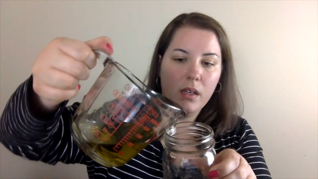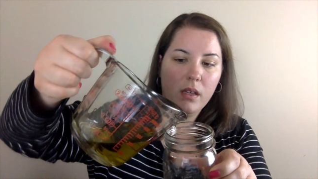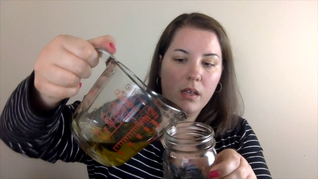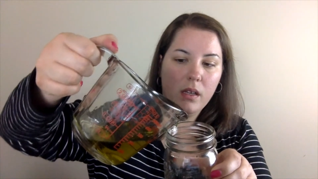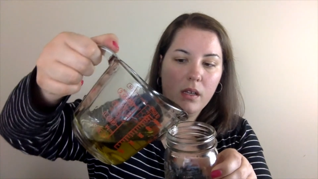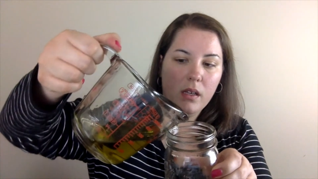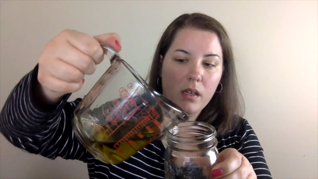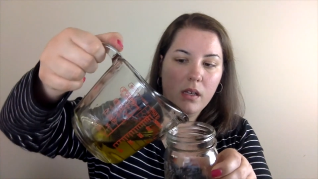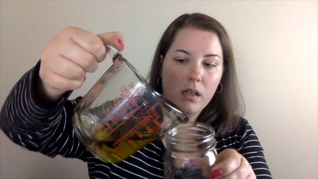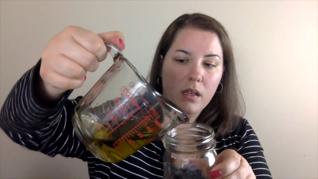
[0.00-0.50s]

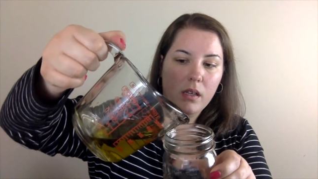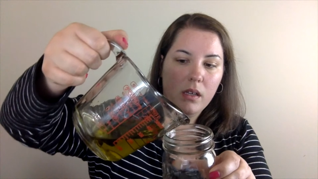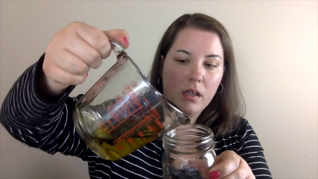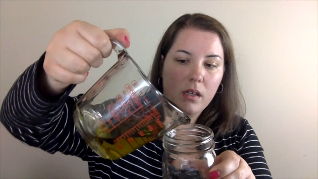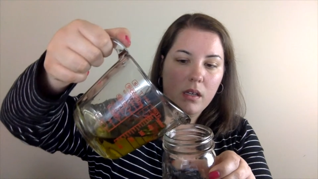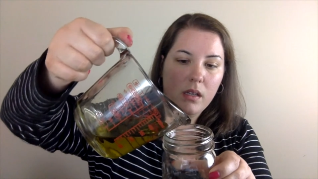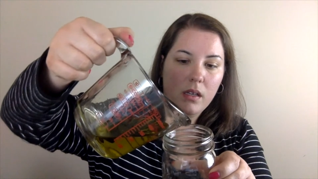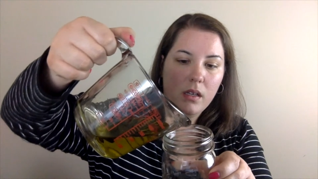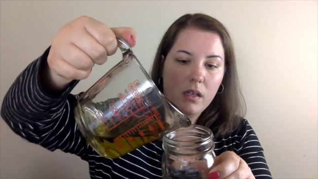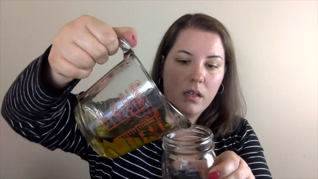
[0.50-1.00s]

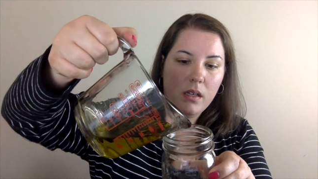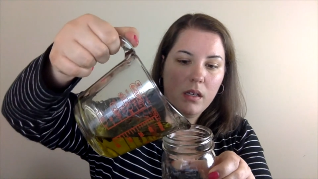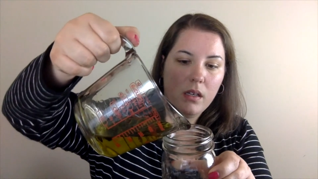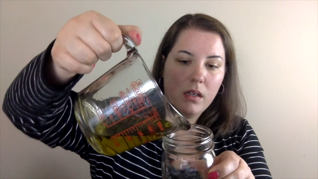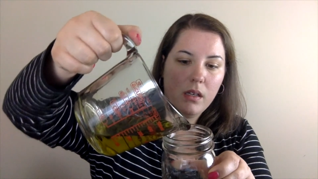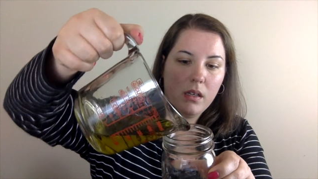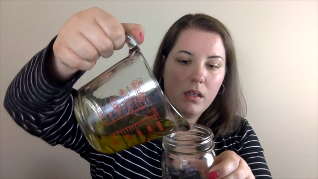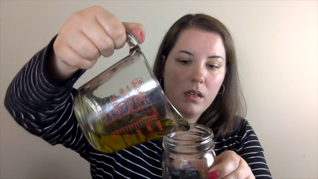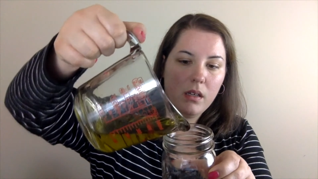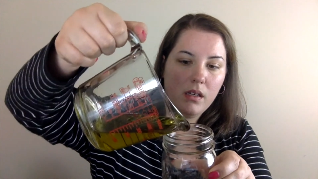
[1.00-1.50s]

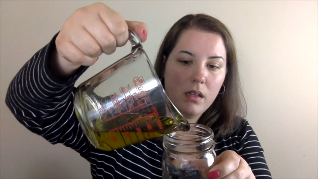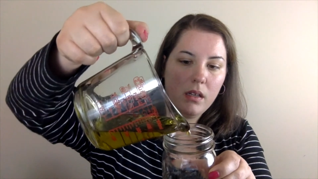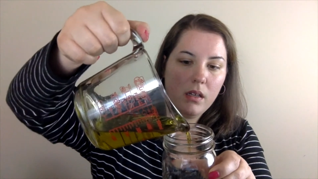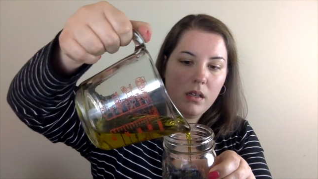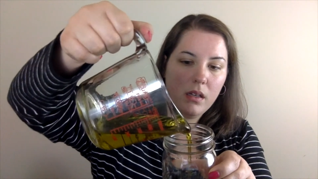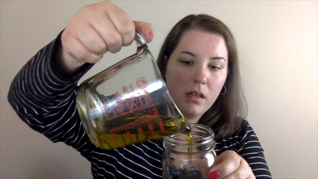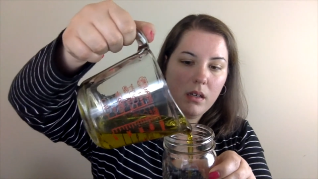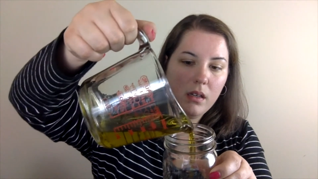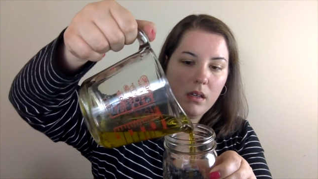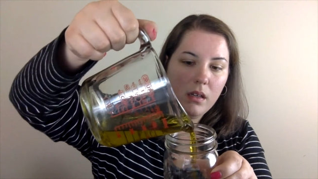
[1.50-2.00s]

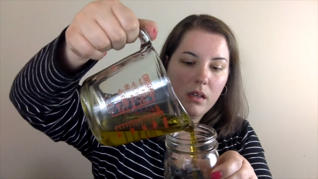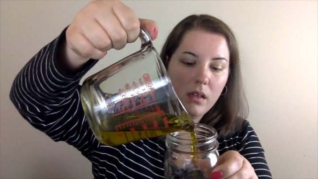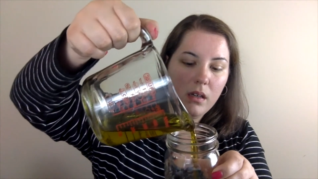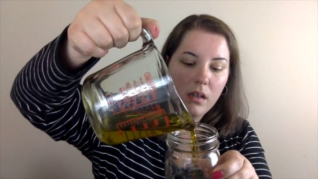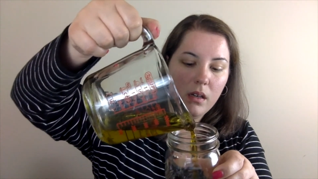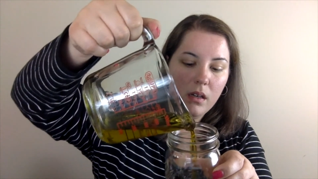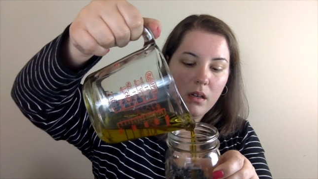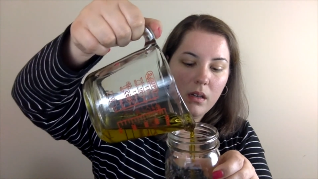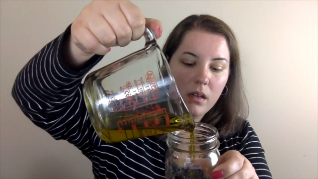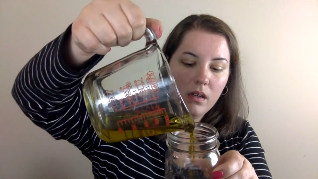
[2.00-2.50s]

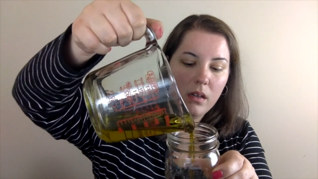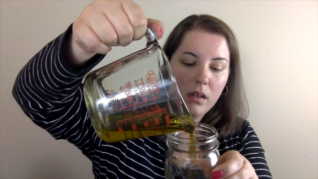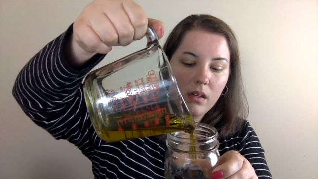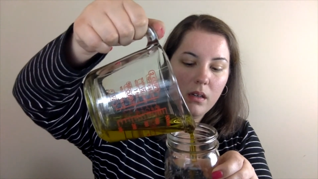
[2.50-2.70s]
Nobody speaks.